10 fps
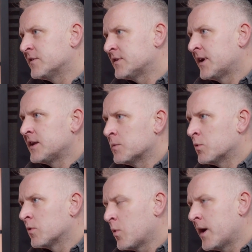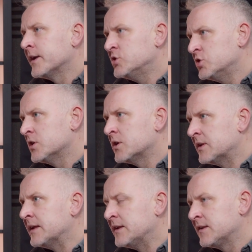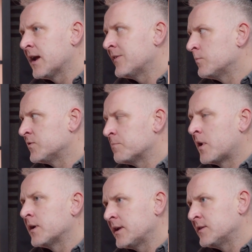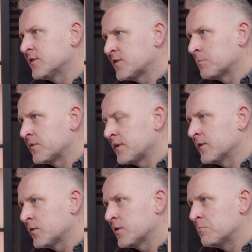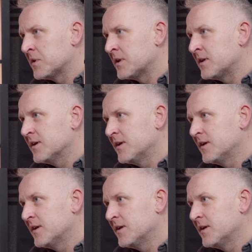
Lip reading: to take them on quite a journey to get them to buy into something that can be,